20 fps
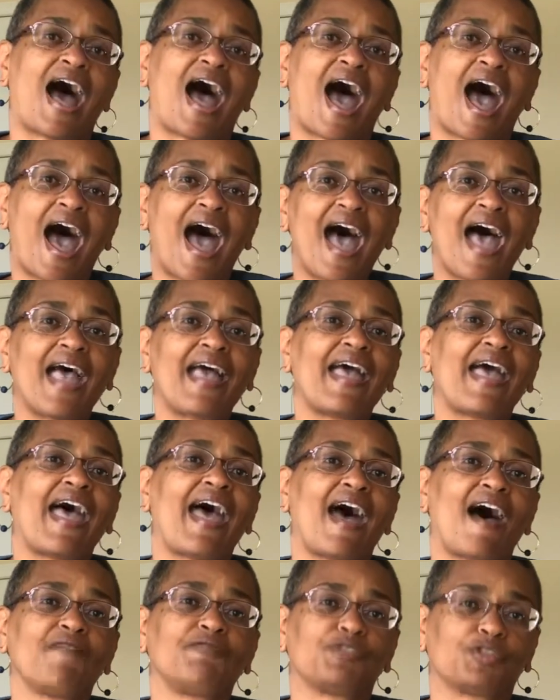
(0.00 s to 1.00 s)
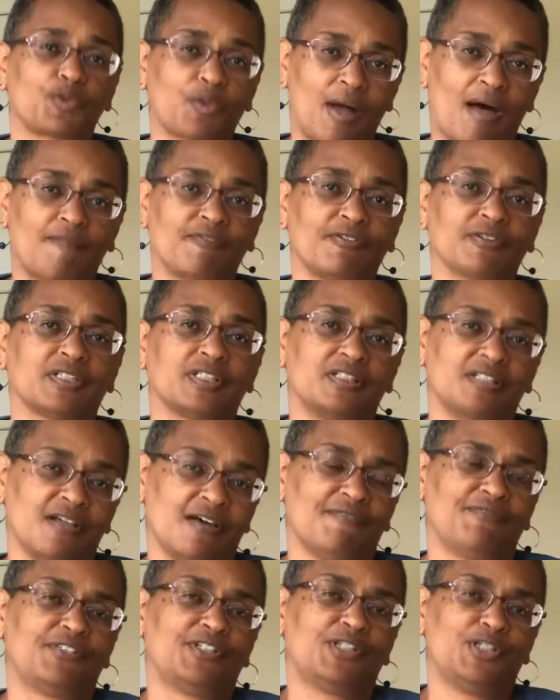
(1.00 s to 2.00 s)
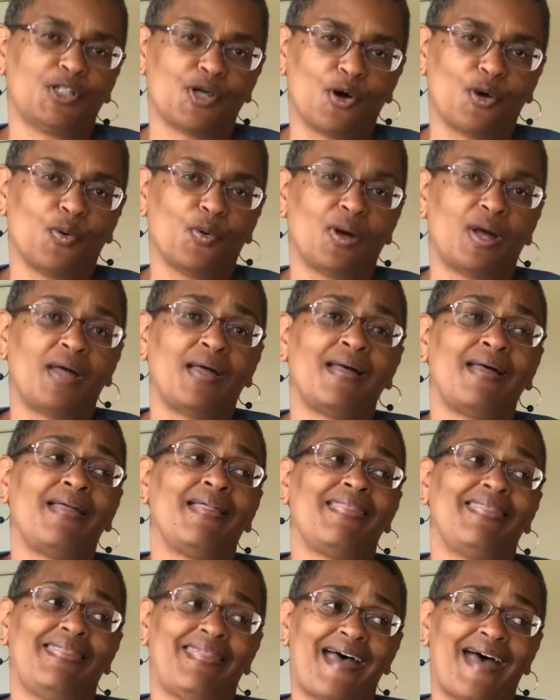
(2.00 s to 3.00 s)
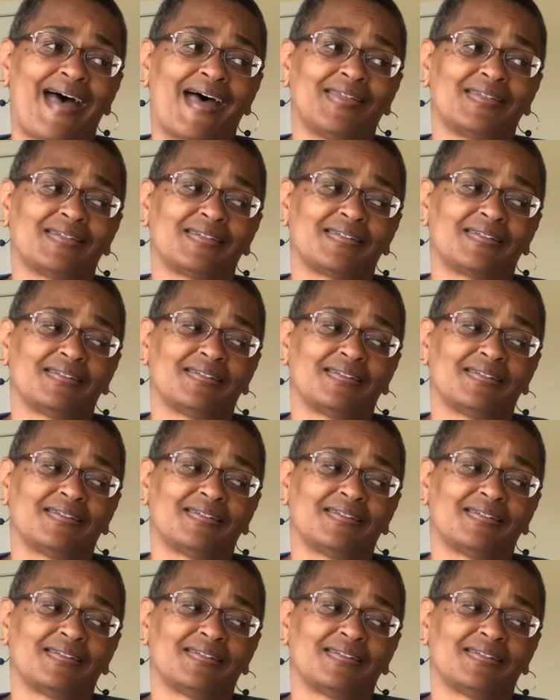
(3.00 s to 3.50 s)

I have traveled enough to know that